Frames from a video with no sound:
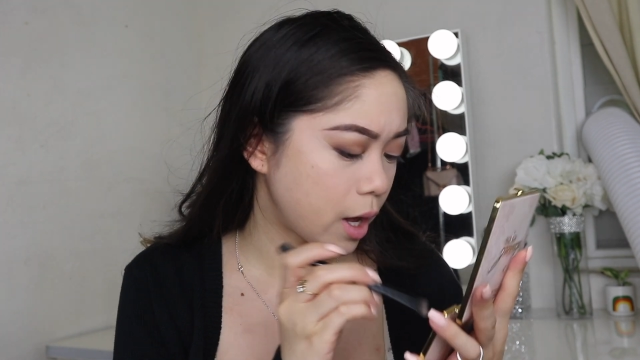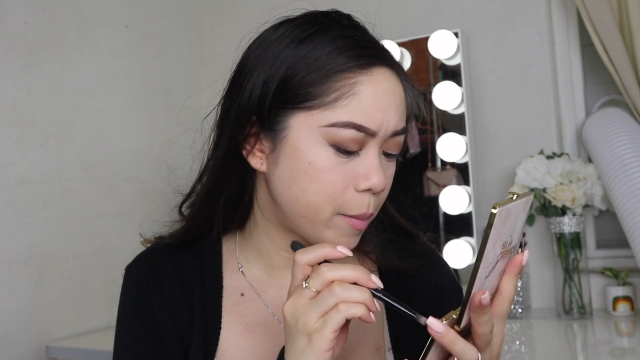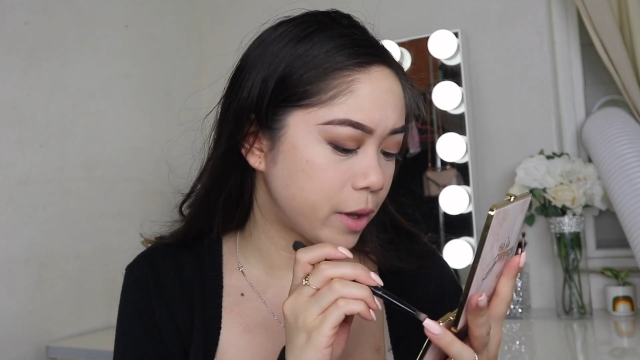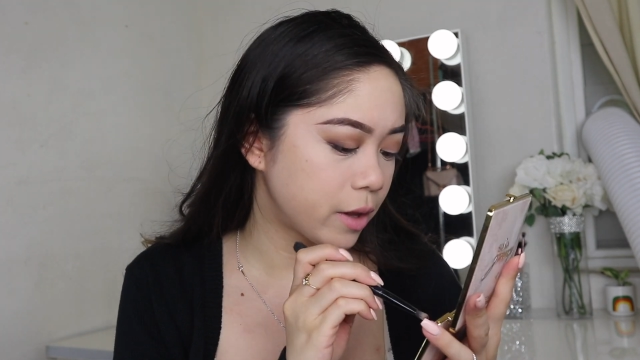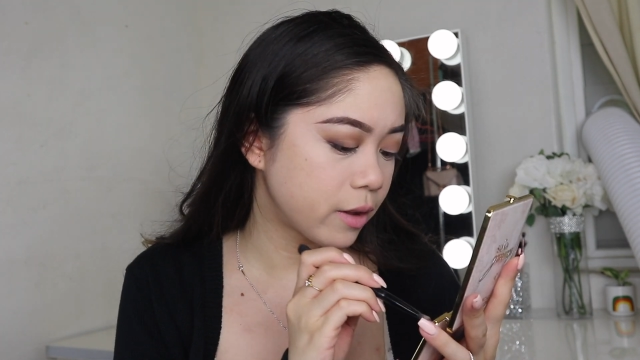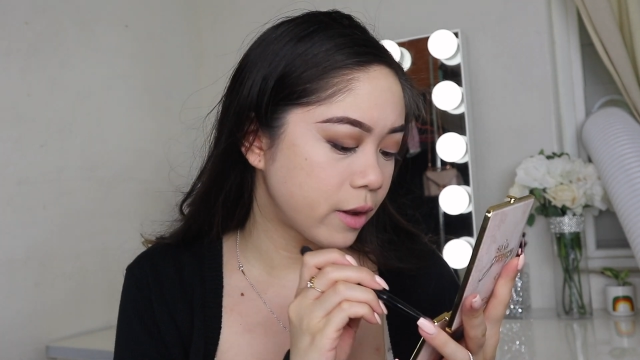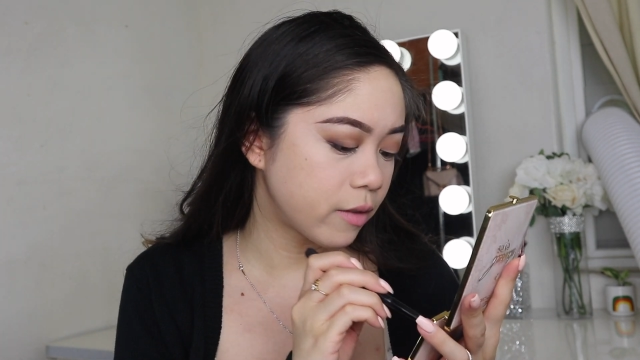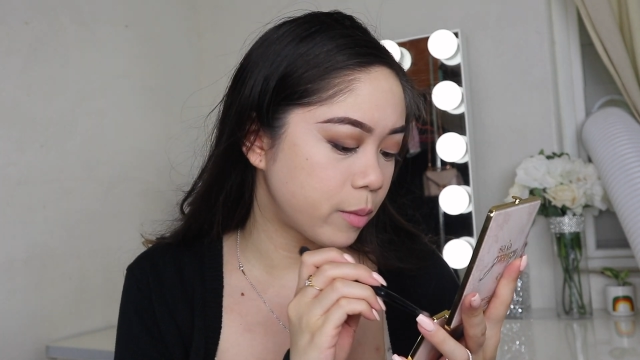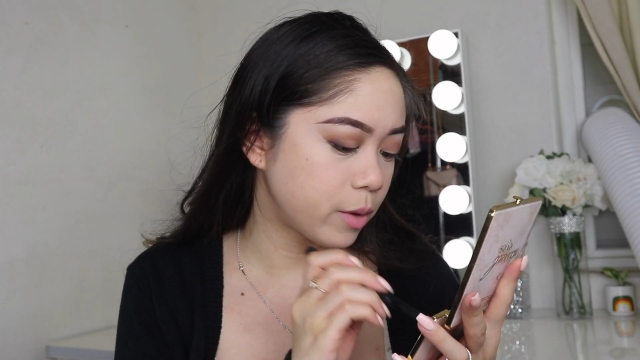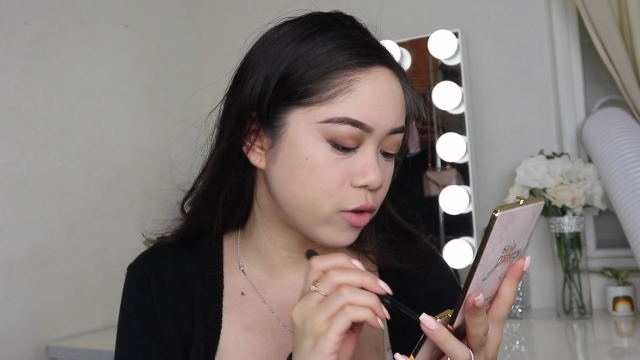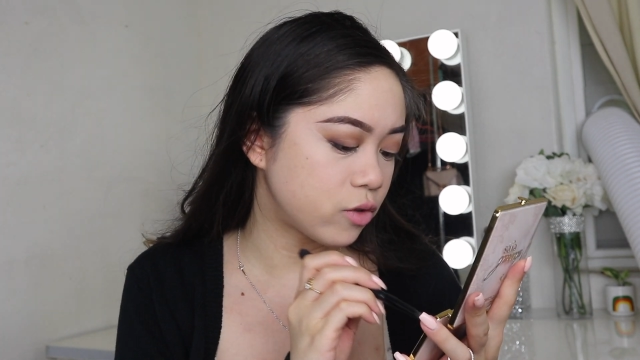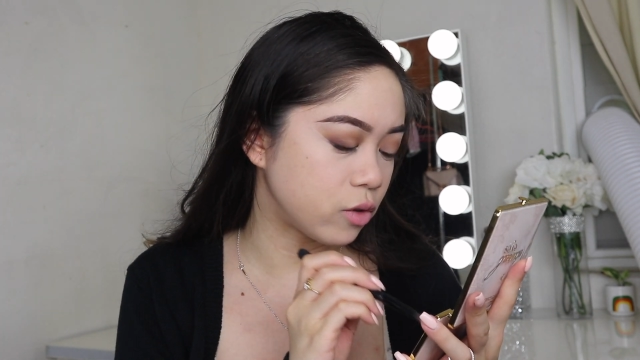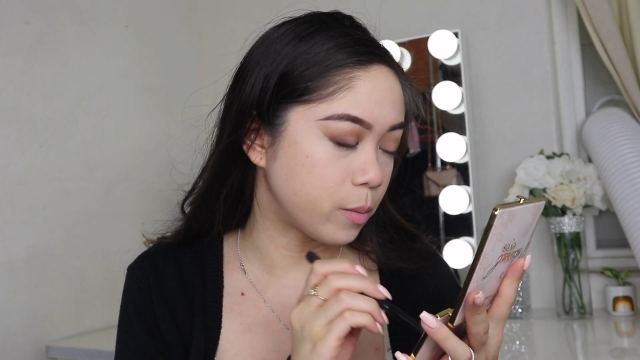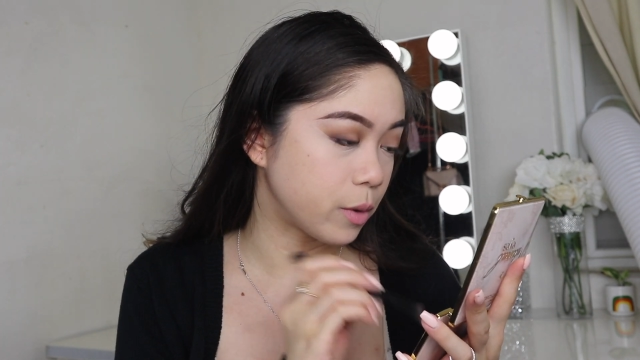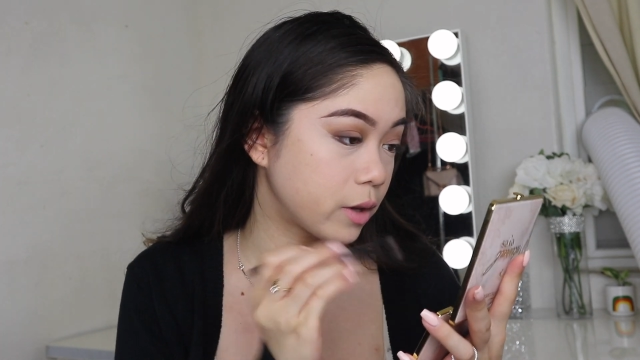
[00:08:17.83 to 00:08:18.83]
I mean, it doesn't have to be
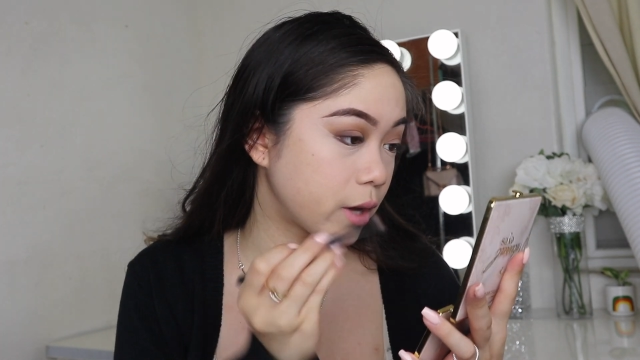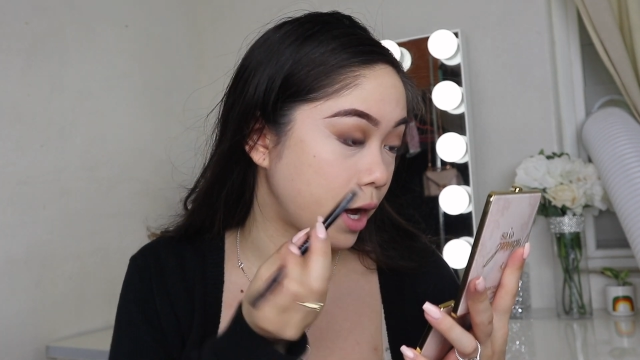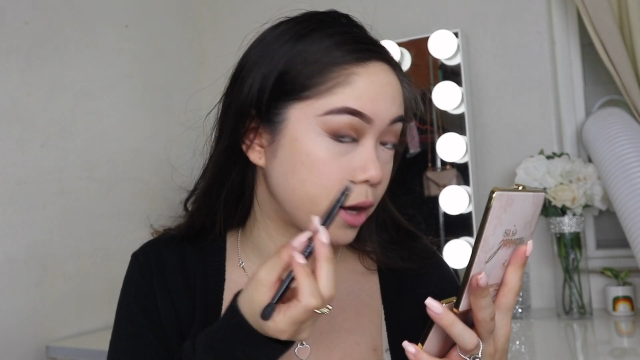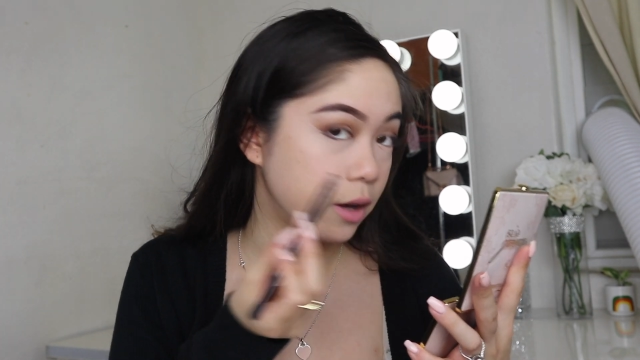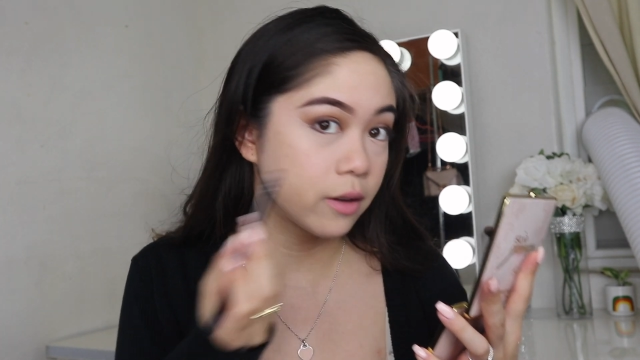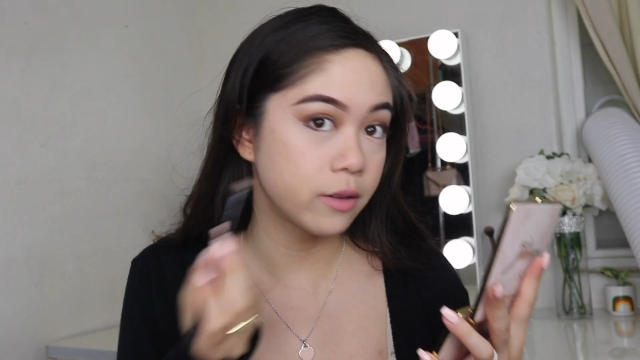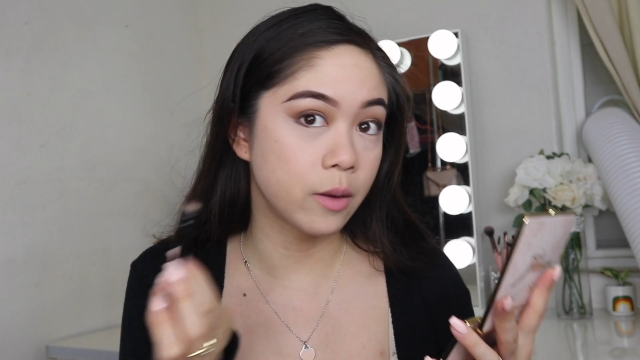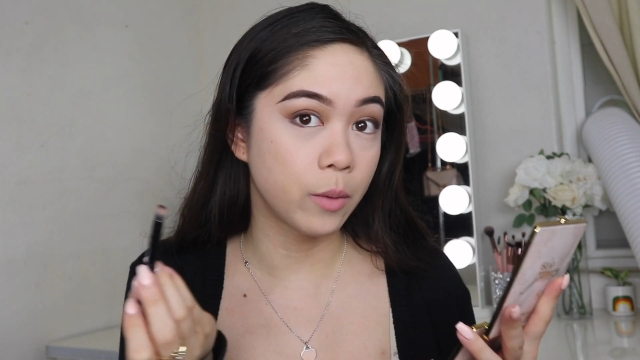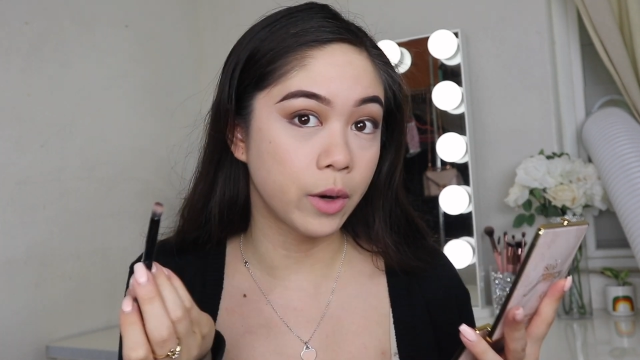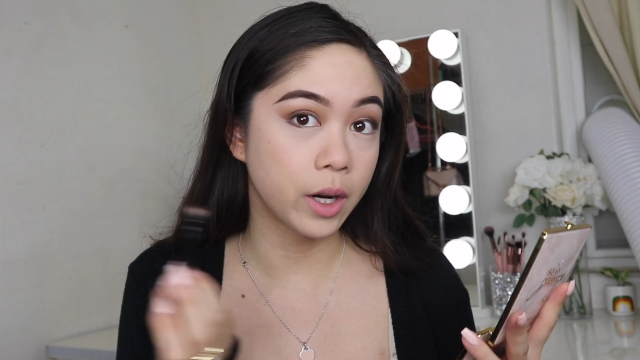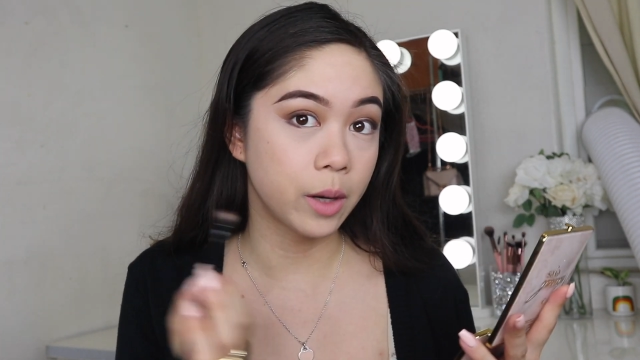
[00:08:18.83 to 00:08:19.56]
super tight because then we're